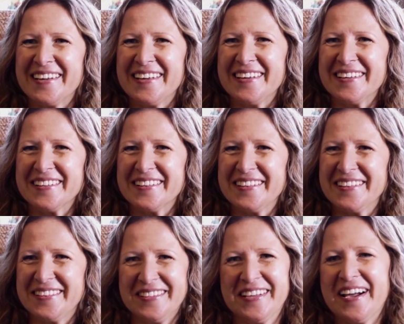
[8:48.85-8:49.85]
he,
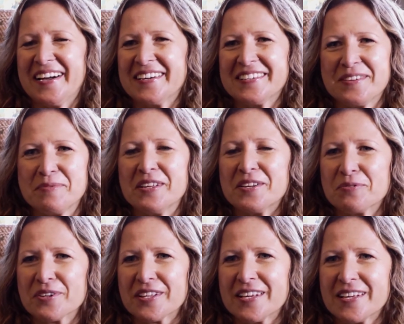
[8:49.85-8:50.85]
yeah, I mean,
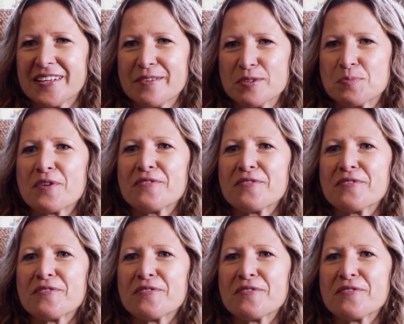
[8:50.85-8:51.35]
it really, it was